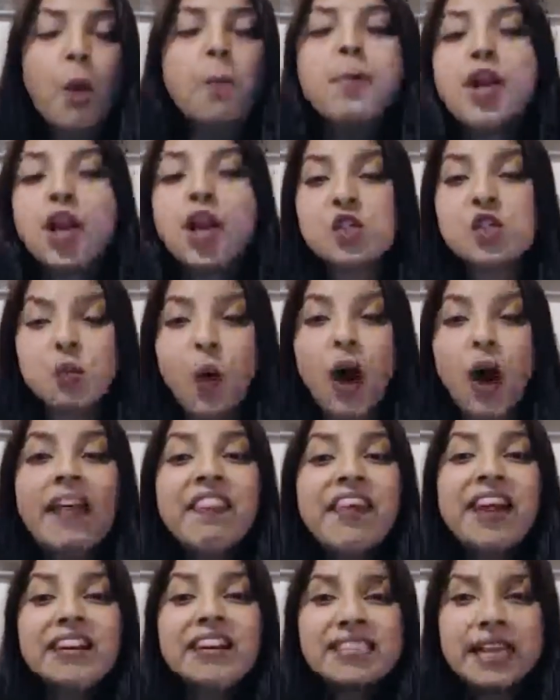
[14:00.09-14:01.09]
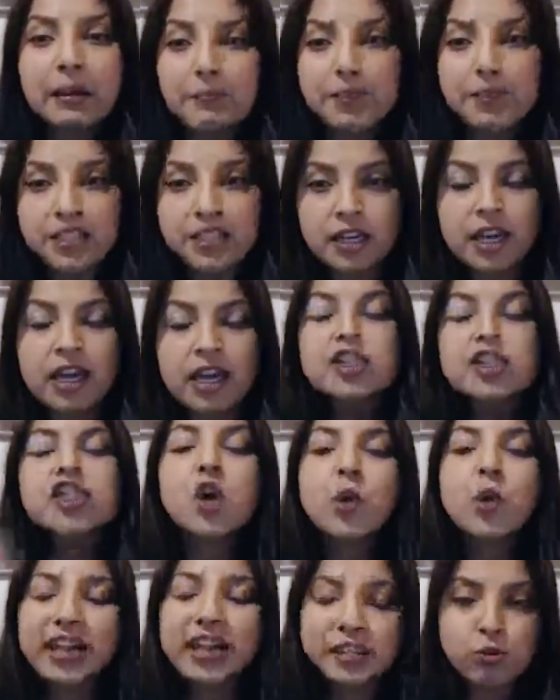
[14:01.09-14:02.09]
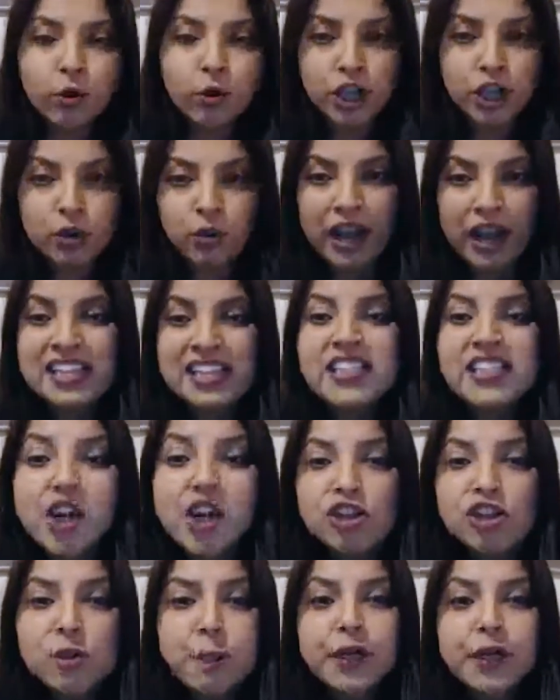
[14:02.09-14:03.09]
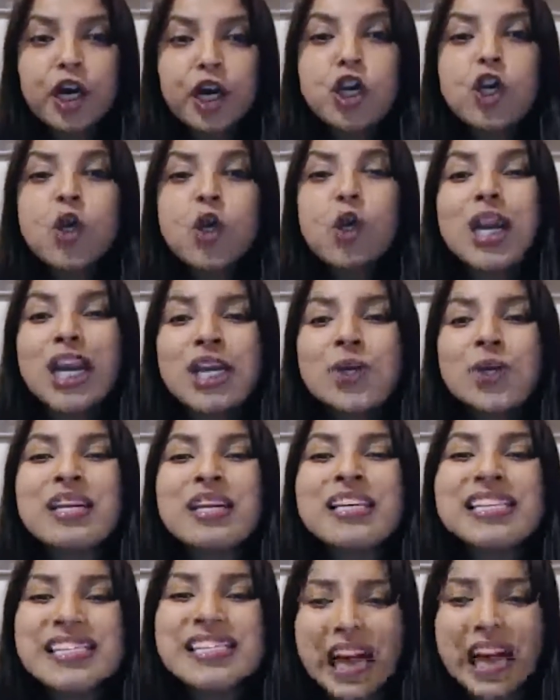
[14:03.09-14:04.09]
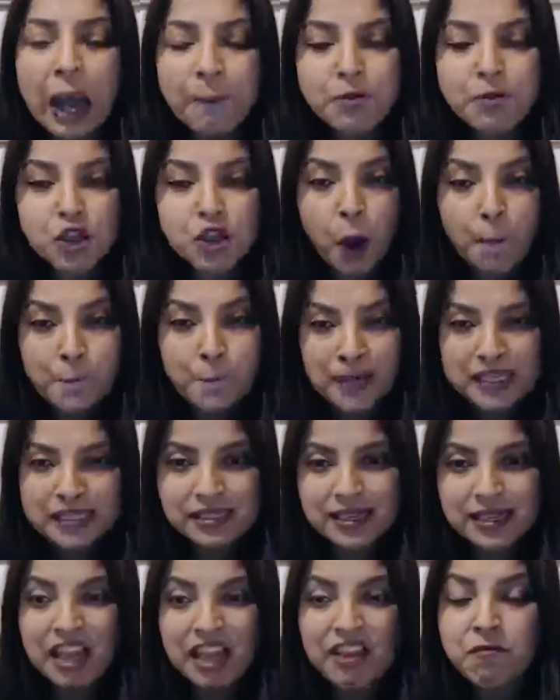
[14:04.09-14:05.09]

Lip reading: Because why? They adapted. So guess what? You, an entrepreneur, you need to adapt your business.